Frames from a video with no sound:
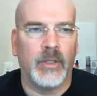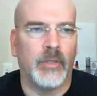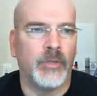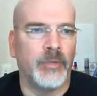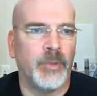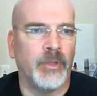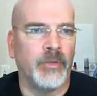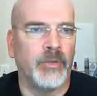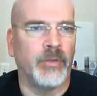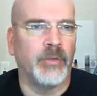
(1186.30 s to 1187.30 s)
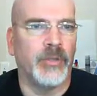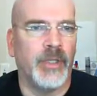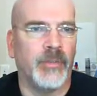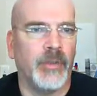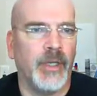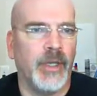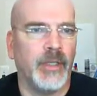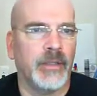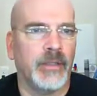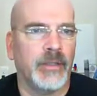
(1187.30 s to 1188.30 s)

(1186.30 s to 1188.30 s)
Oh, it's because of the stub that